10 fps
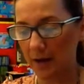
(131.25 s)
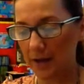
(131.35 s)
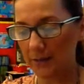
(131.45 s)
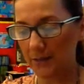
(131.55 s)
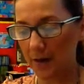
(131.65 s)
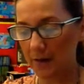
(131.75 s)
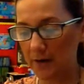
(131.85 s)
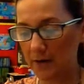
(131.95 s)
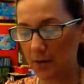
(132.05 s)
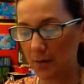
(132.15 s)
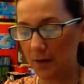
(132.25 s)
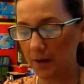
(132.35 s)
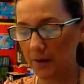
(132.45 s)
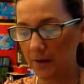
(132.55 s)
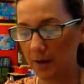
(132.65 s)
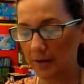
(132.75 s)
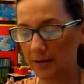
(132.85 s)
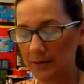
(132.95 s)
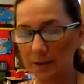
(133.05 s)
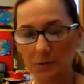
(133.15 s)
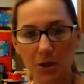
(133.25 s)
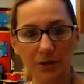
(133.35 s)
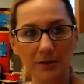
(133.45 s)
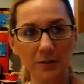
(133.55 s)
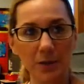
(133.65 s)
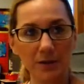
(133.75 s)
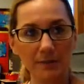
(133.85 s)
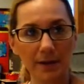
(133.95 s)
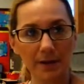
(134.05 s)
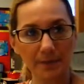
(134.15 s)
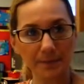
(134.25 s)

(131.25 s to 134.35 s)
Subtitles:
as far as knowing that the objective was met?